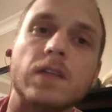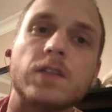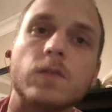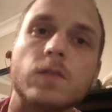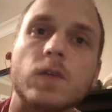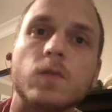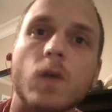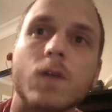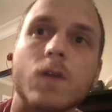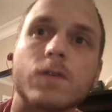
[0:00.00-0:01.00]
she would
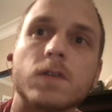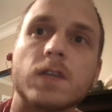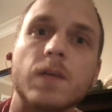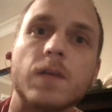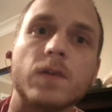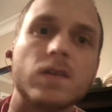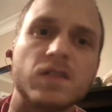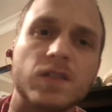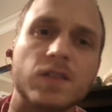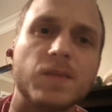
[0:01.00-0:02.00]
work for a separate,
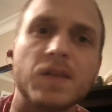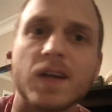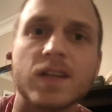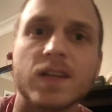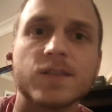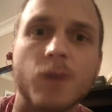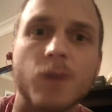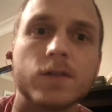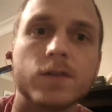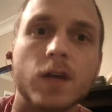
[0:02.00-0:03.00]
and she'd be like a
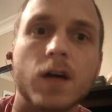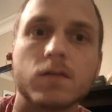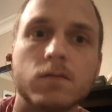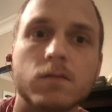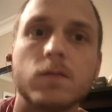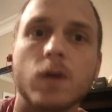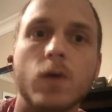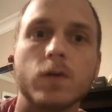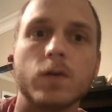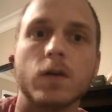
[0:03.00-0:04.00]
small stock
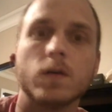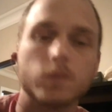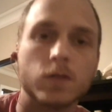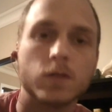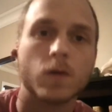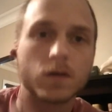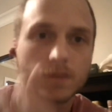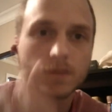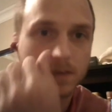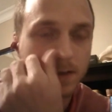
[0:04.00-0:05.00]
holder, and she worked
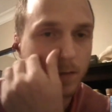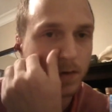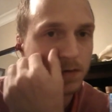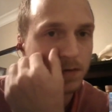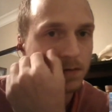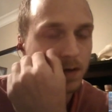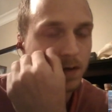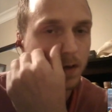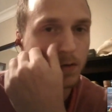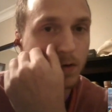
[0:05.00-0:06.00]
for a separate
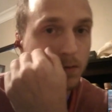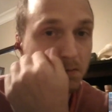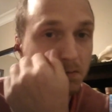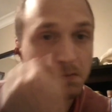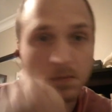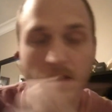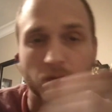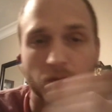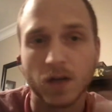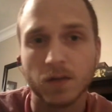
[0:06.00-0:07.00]
group that
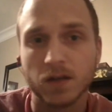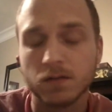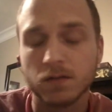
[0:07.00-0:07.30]
maybe